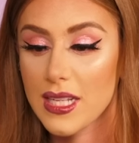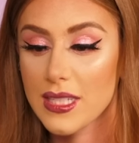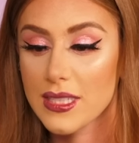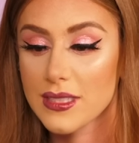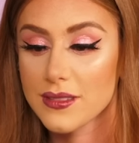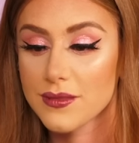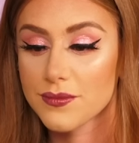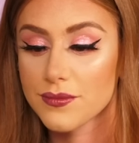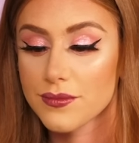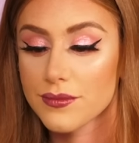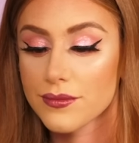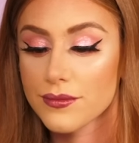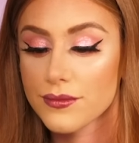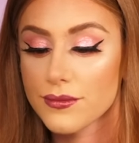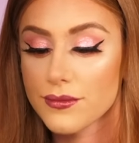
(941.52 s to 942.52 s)

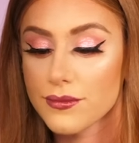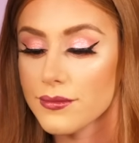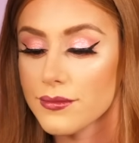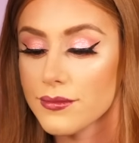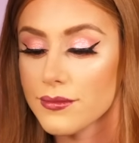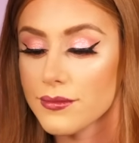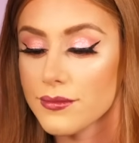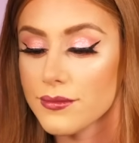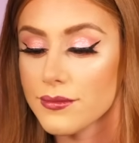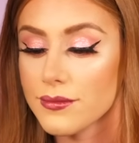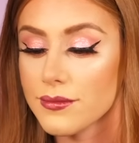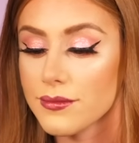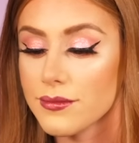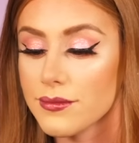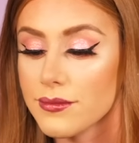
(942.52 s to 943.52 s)

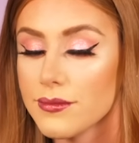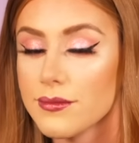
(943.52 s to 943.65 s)
(silent)